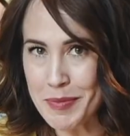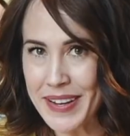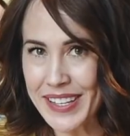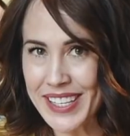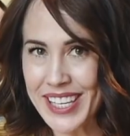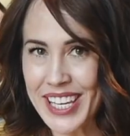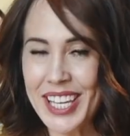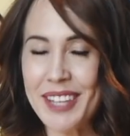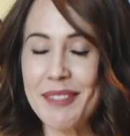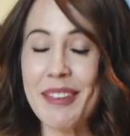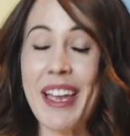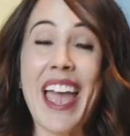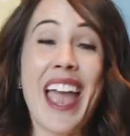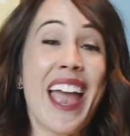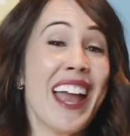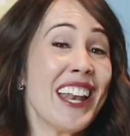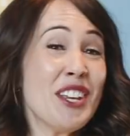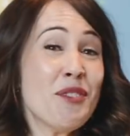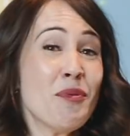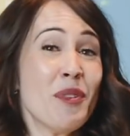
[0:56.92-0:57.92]
Monkey?
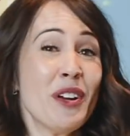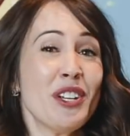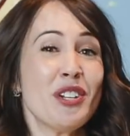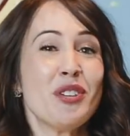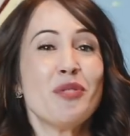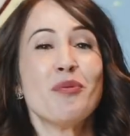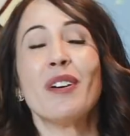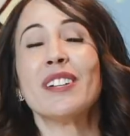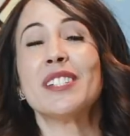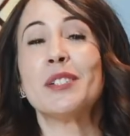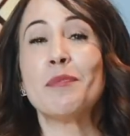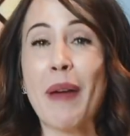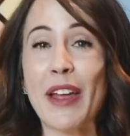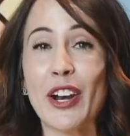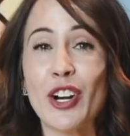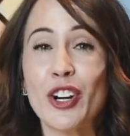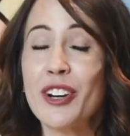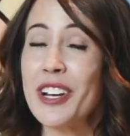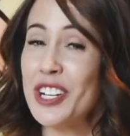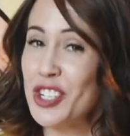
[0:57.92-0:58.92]
Anyone who wants
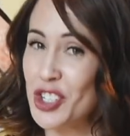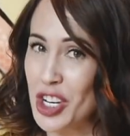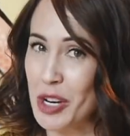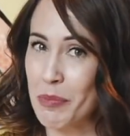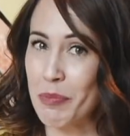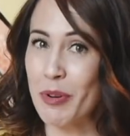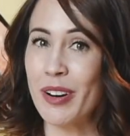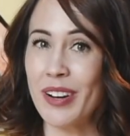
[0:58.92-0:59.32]
better and cheaper